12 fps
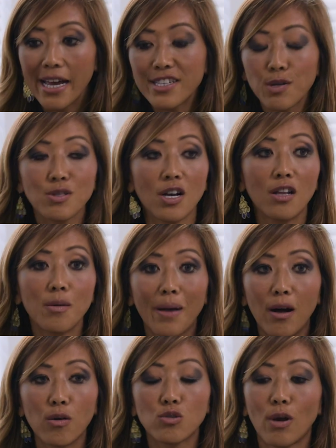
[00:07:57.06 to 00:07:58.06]
And so it's all
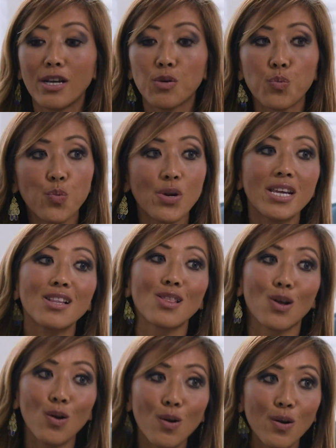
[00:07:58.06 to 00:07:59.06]
about trying to
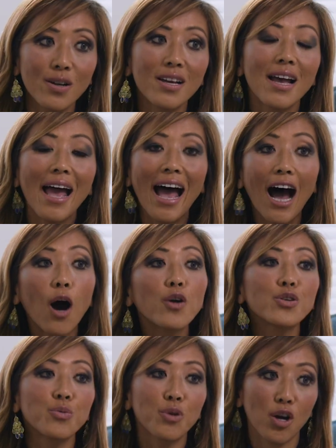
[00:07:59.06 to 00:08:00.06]
relearn how you